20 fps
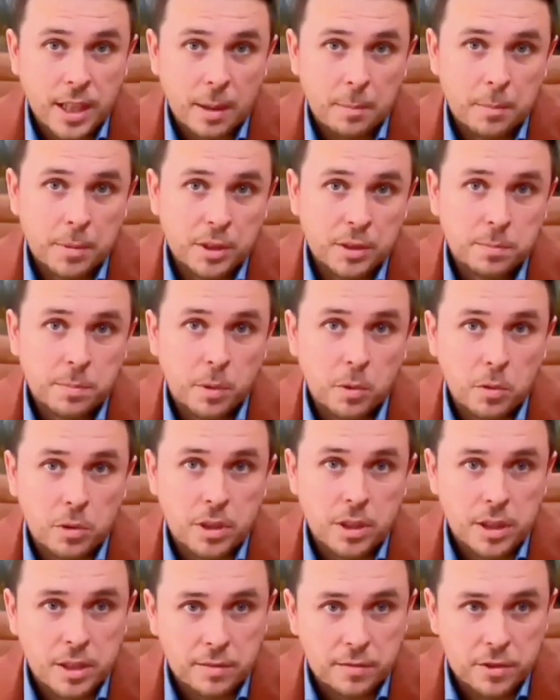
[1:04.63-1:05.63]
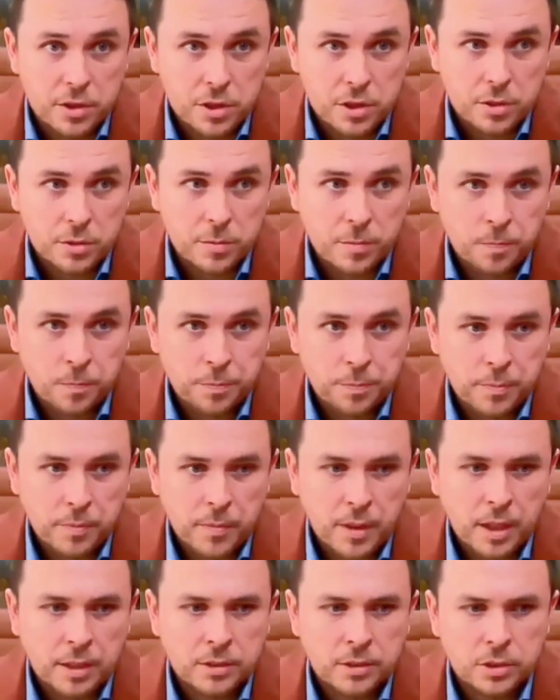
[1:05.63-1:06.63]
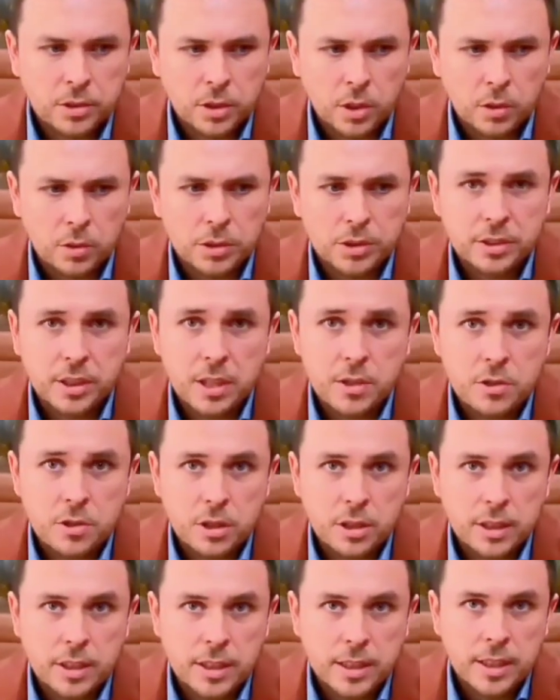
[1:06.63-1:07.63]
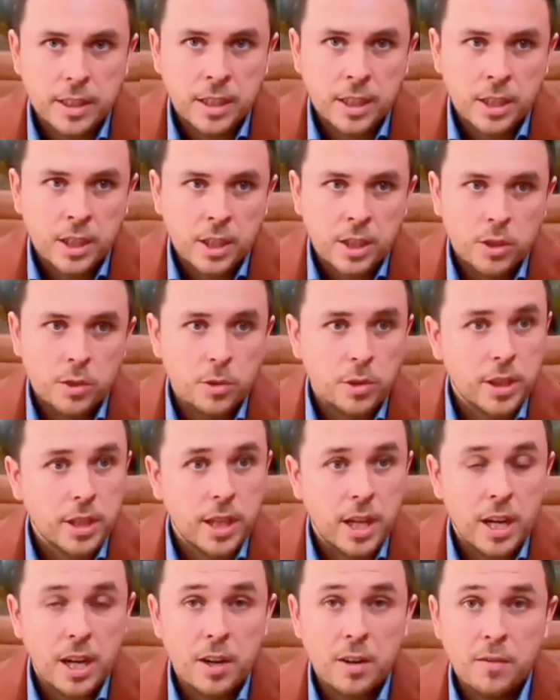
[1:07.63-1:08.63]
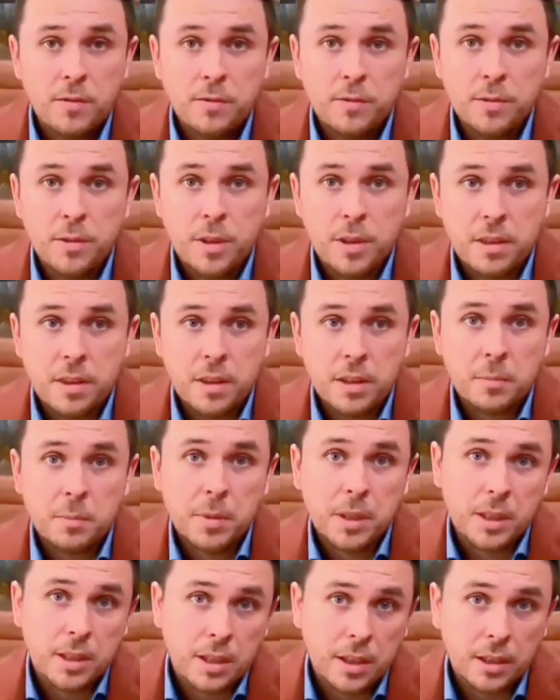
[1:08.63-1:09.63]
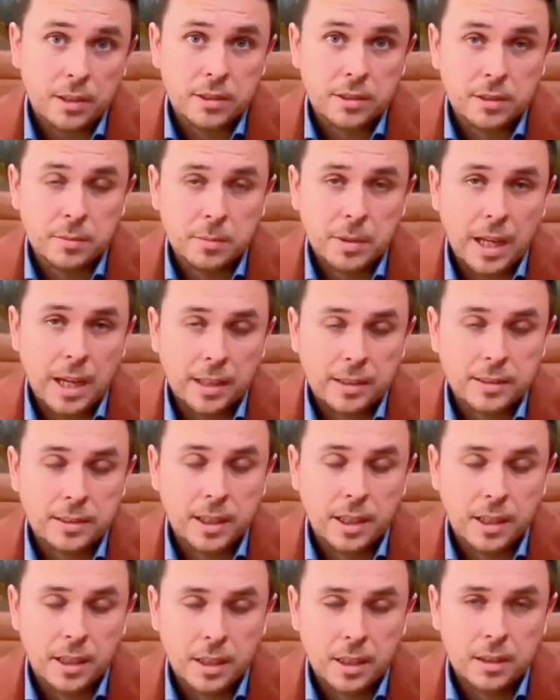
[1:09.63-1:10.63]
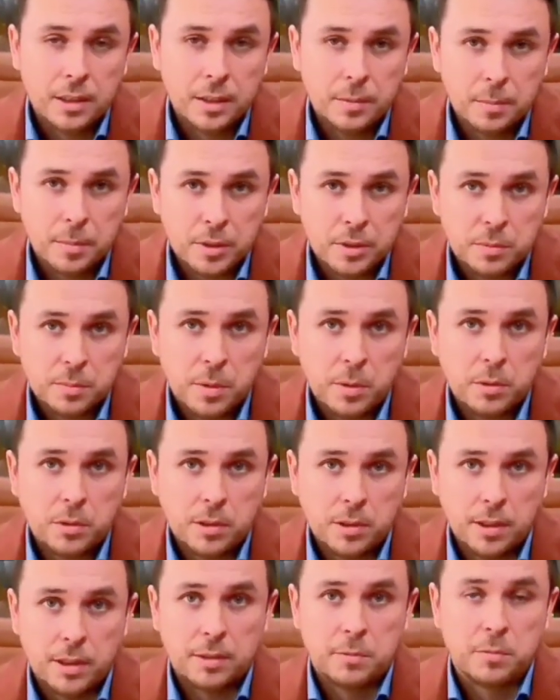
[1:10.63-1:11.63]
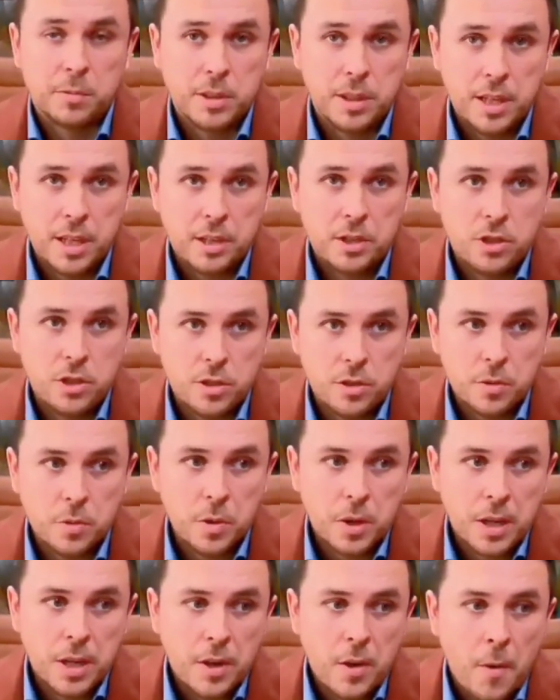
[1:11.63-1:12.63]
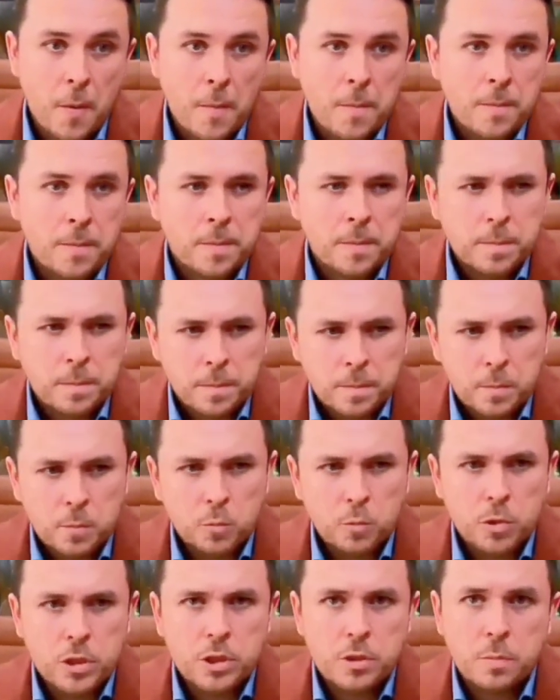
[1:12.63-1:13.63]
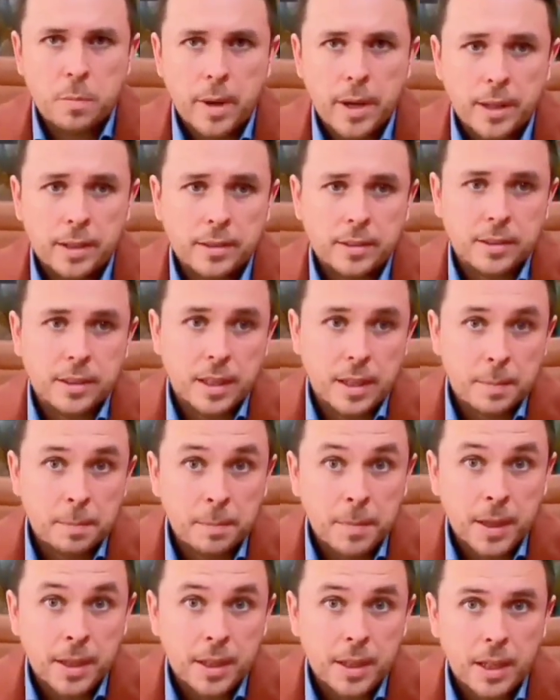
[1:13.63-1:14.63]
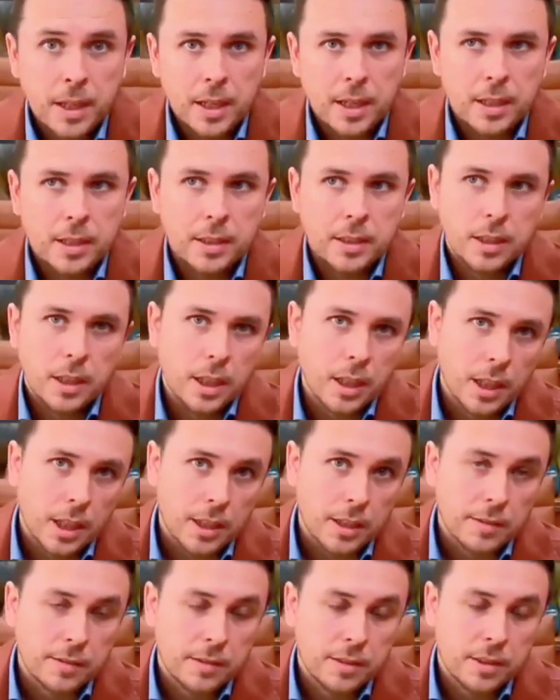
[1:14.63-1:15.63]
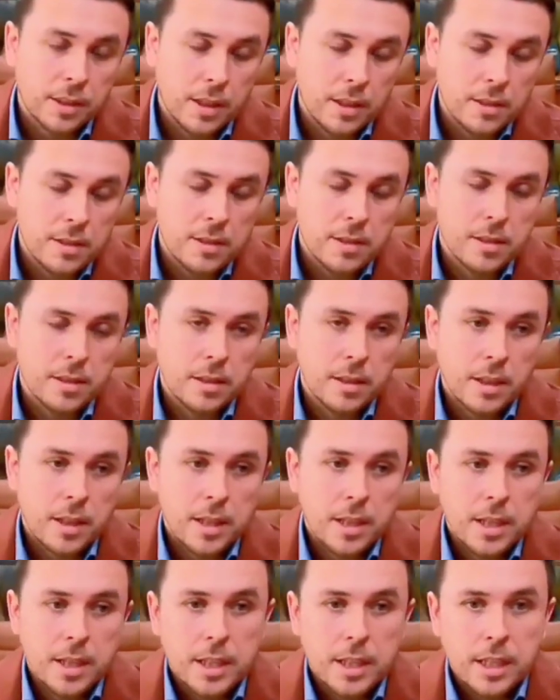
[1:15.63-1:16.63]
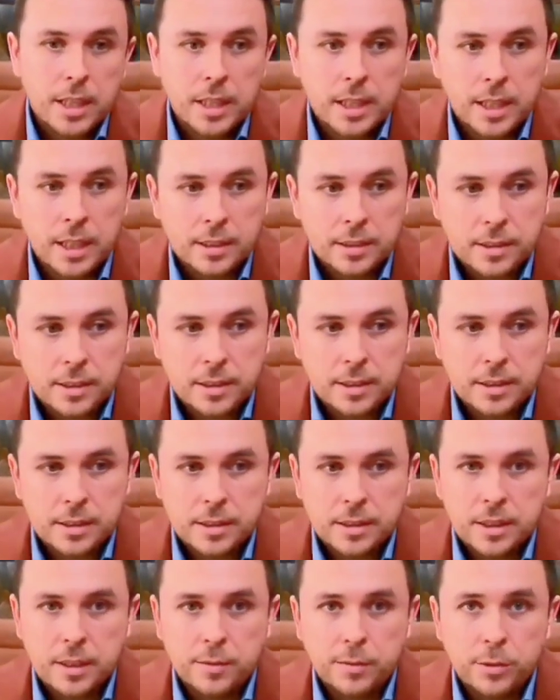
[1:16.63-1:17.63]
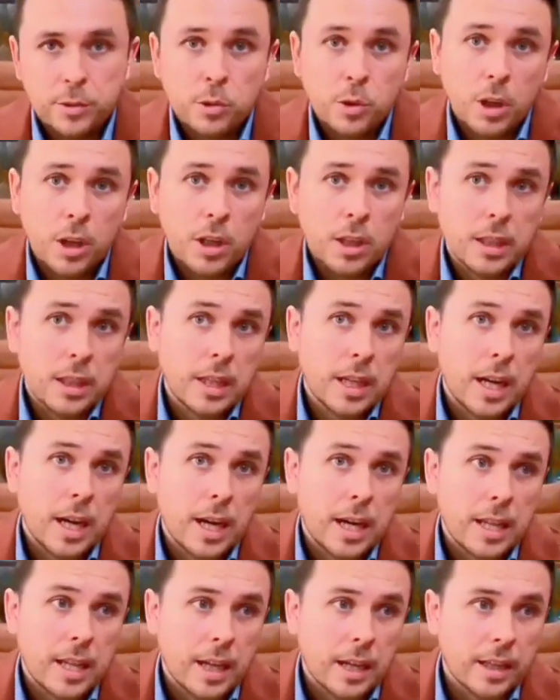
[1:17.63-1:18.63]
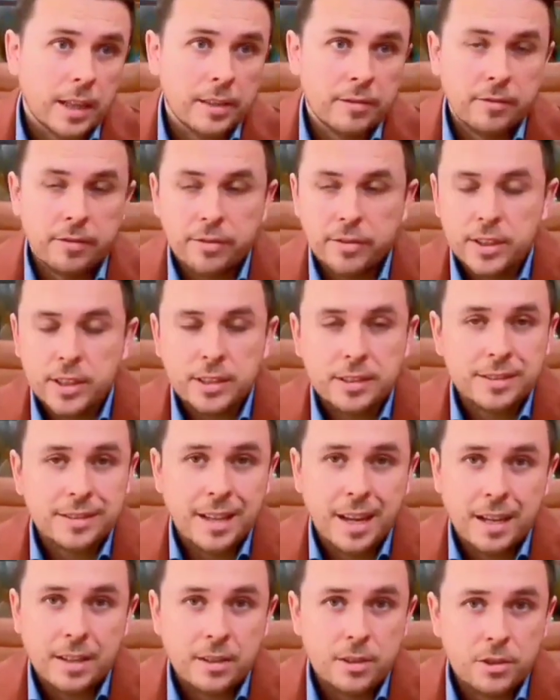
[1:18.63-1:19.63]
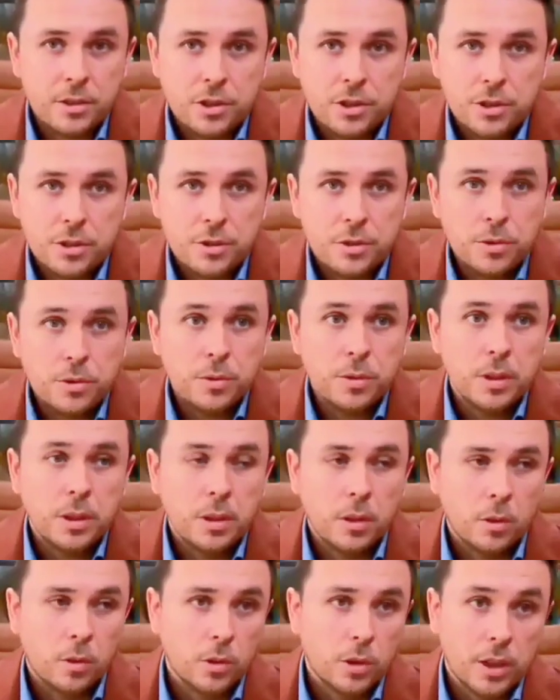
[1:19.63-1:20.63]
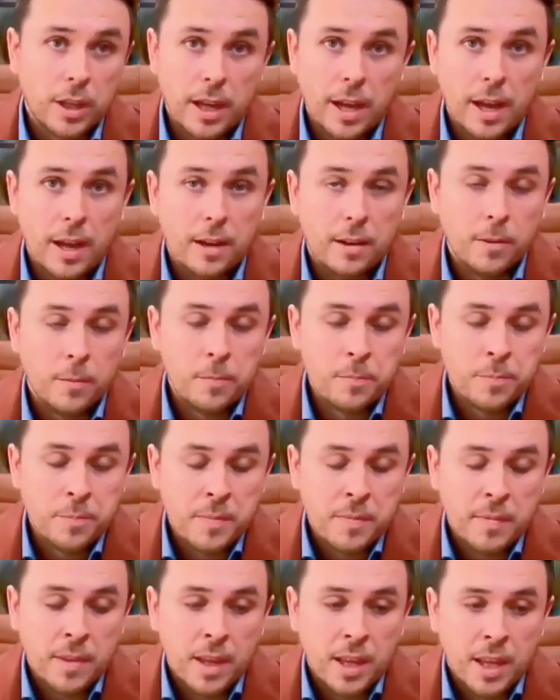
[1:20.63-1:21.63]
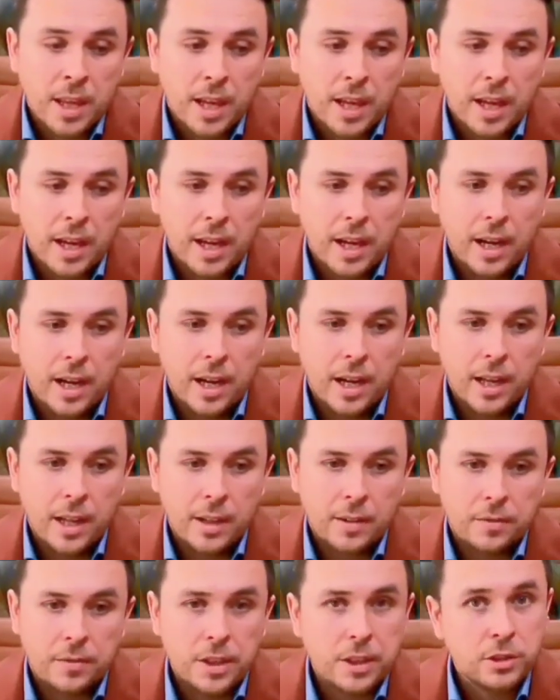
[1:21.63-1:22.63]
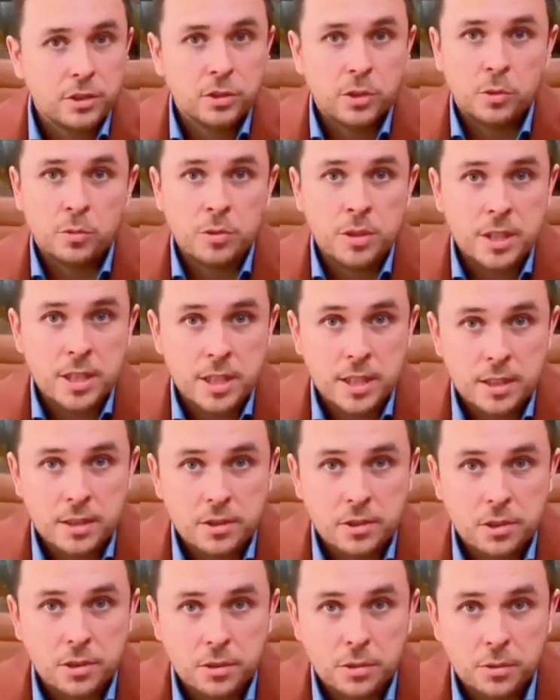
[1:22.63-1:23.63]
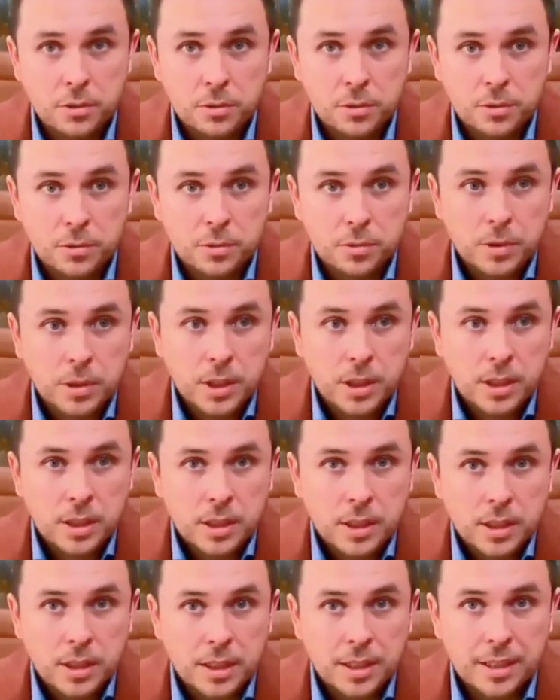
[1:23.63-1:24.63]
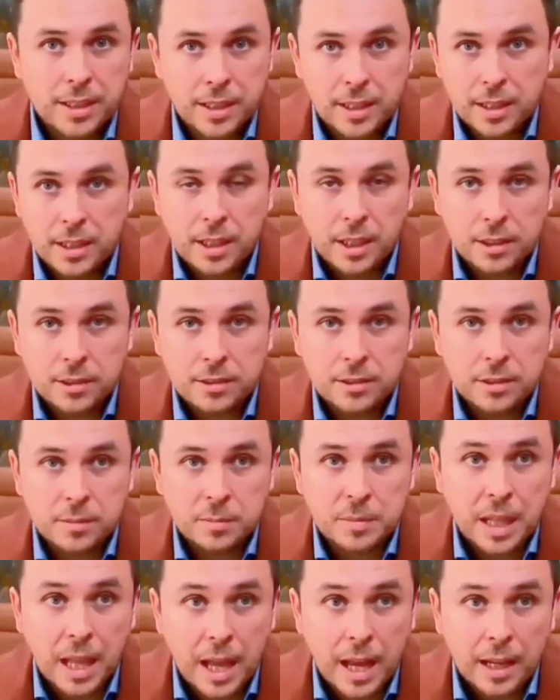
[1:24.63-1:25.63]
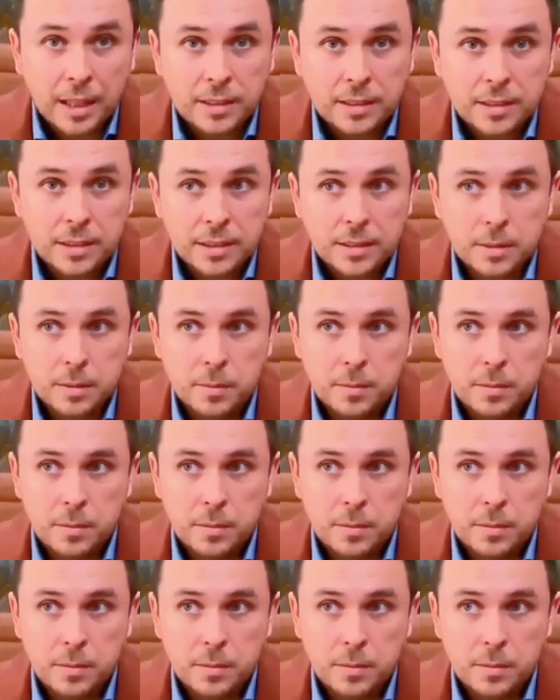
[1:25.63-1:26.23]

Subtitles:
that bespoke gives you. So essentially, you get everything but a custom last that the bespoke line would get you, which makes, in my head, a lot of sense. In essence, if you are a guy that can fit a standard shoe or gal, and there's no need to get a custom last,